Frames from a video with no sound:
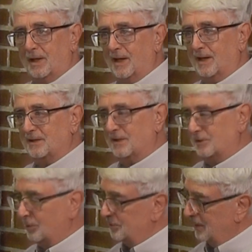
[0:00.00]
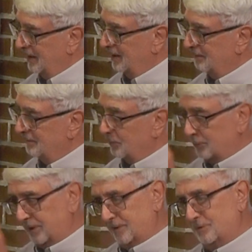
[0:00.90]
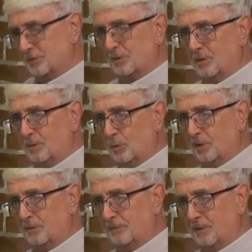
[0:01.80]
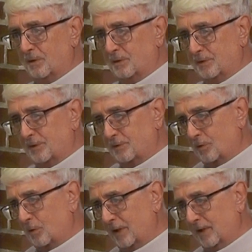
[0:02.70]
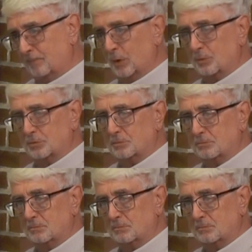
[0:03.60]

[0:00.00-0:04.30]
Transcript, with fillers: and they don't have a ridge on one of on their leg bone.